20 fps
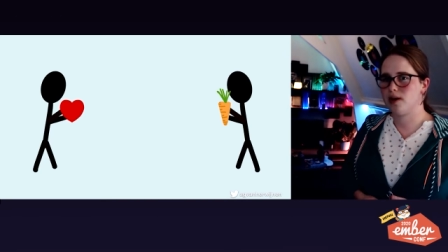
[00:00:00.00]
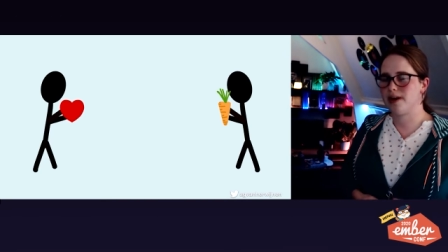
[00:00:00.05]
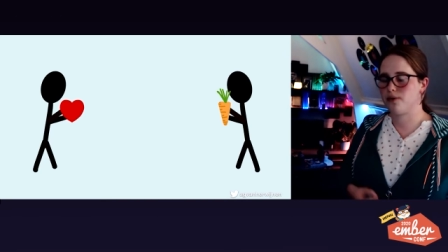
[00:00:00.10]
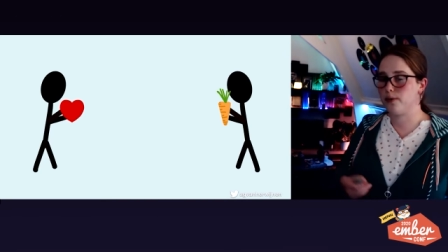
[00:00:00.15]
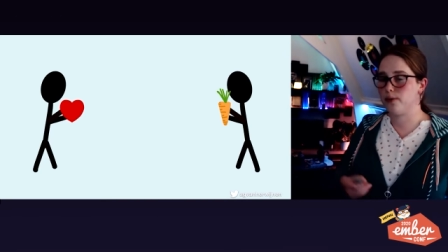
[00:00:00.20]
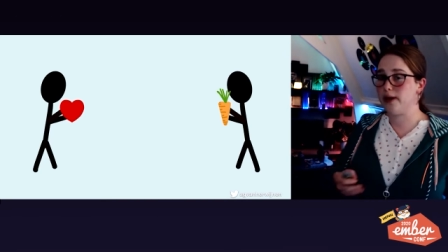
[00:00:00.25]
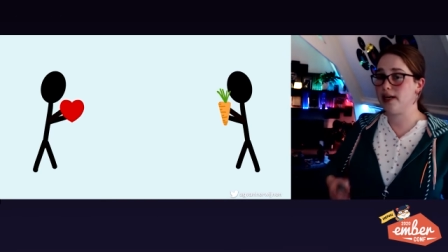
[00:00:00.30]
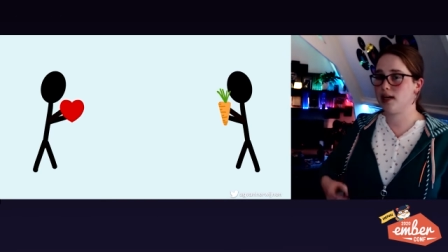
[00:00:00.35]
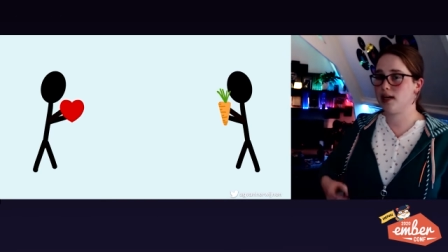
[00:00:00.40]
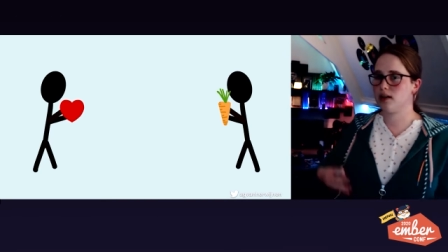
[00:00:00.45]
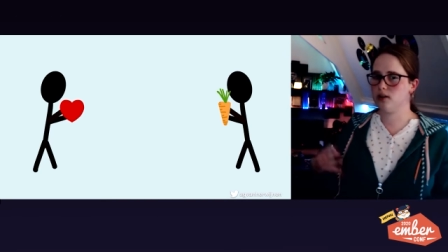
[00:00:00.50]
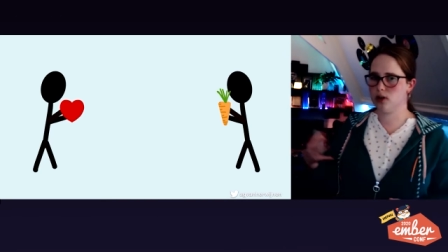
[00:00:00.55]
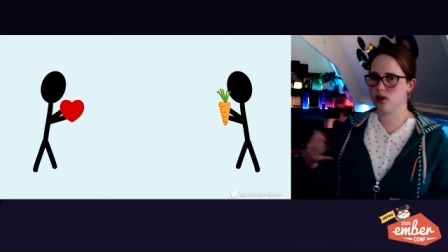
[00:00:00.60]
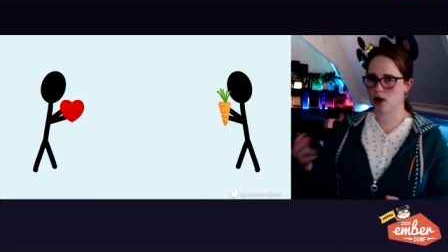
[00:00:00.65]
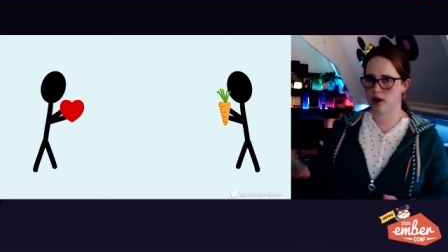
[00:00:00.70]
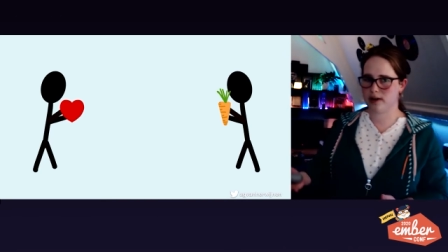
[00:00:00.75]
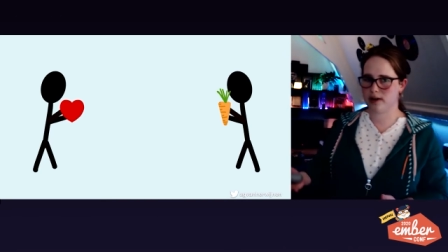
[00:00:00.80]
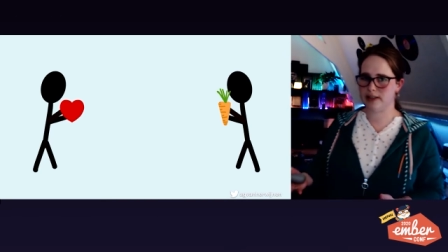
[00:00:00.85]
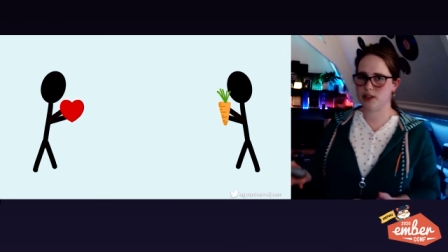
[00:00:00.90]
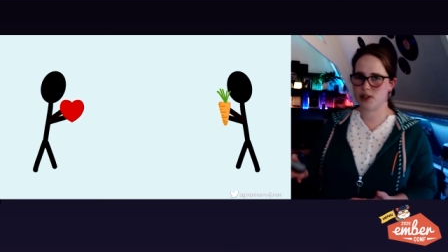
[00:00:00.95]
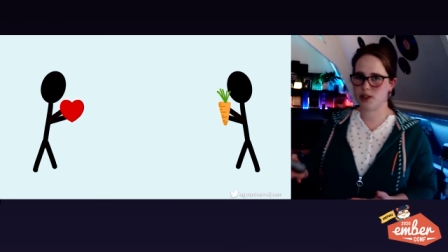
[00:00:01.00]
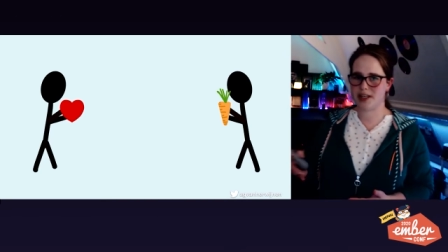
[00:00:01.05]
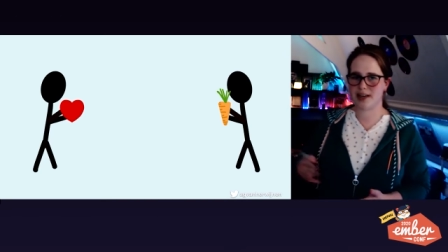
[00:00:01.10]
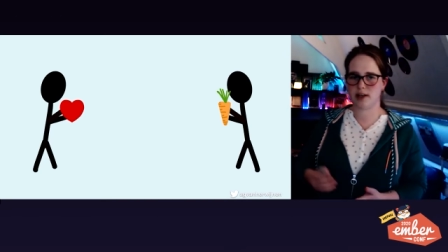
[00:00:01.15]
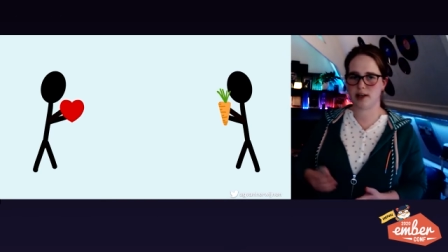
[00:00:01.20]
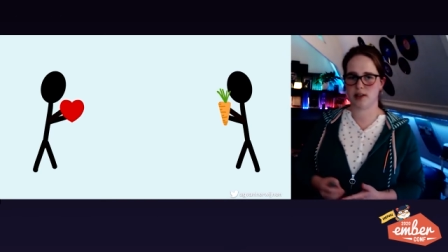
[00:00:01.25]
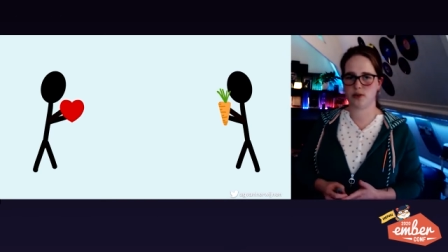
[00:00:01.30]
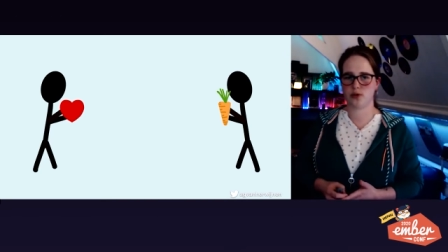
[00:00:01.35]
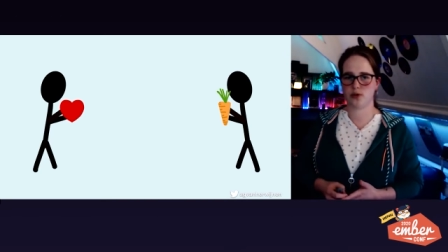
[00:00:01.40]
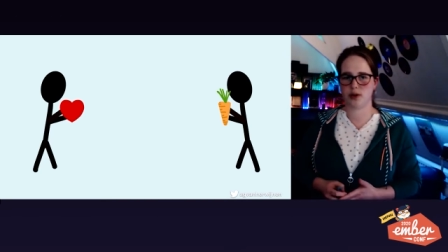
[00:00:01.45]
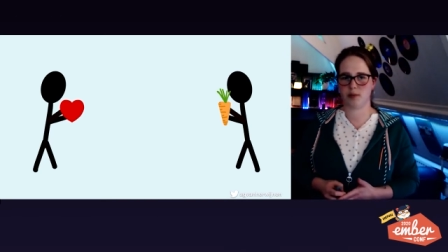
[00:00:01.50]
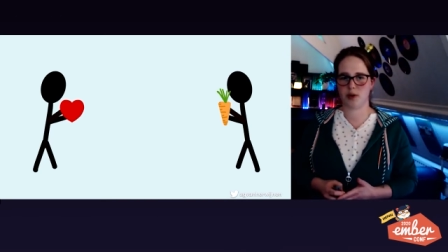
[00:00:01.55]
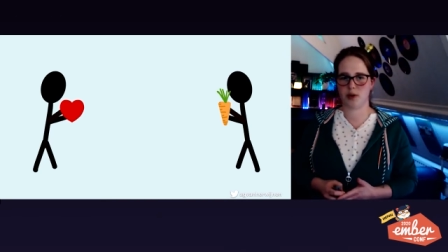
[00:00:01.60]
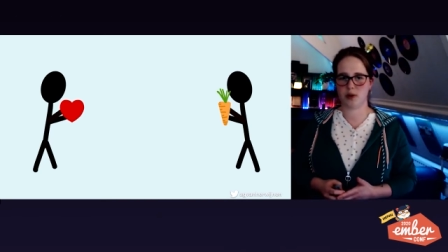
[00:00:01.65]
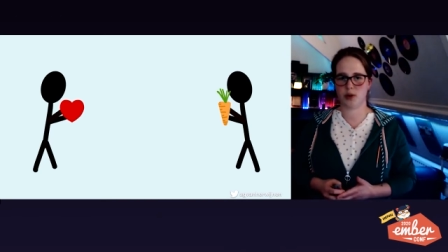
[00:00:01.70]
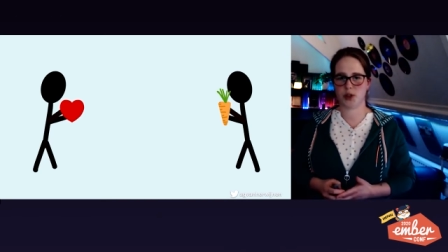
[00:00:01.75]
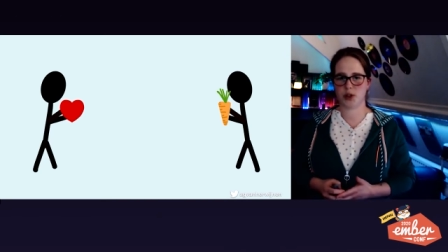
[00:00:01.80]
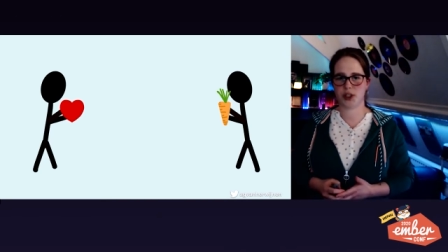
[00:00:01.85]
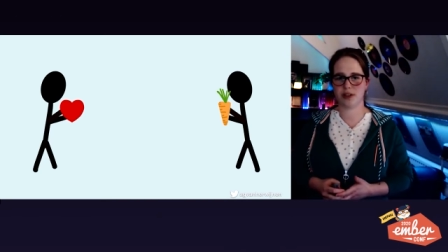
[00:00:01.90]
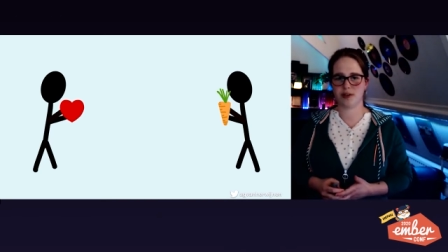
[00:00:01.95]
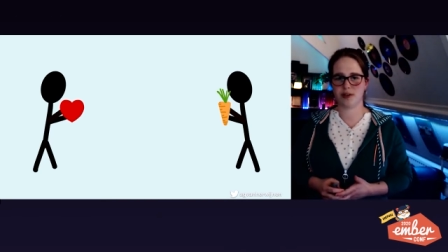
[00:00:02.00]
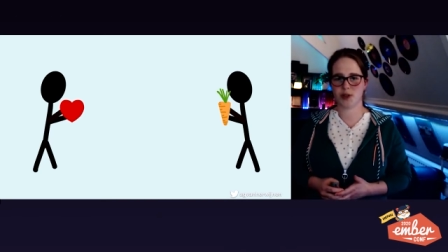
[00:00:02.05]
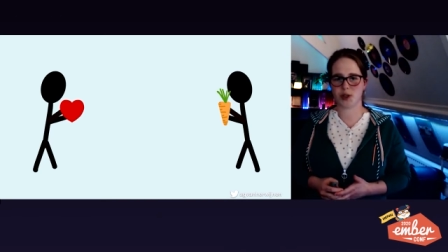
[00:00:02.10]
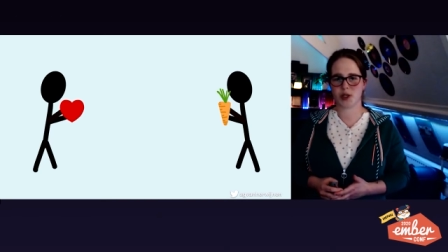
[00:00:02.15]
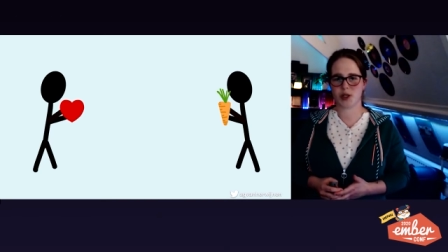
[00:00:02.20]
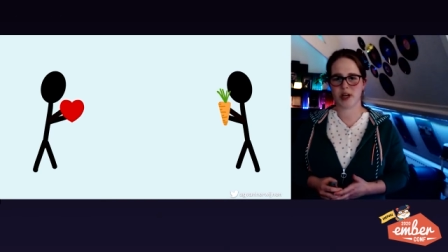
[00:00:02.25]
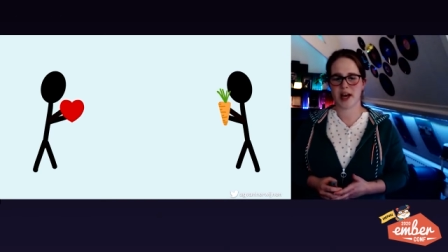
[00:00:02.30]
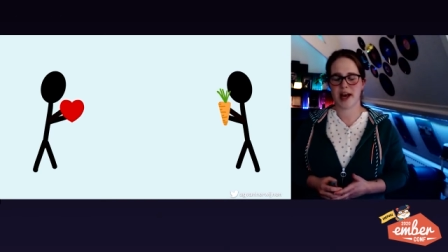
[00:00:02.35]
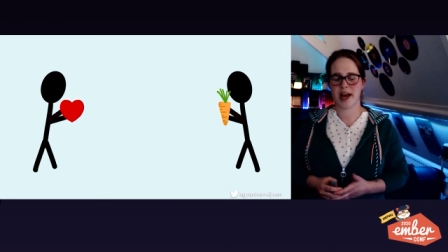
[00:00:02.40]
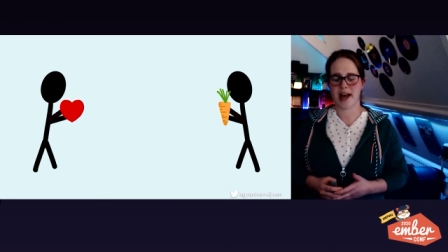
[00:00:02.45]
if we acknowledge their contributions,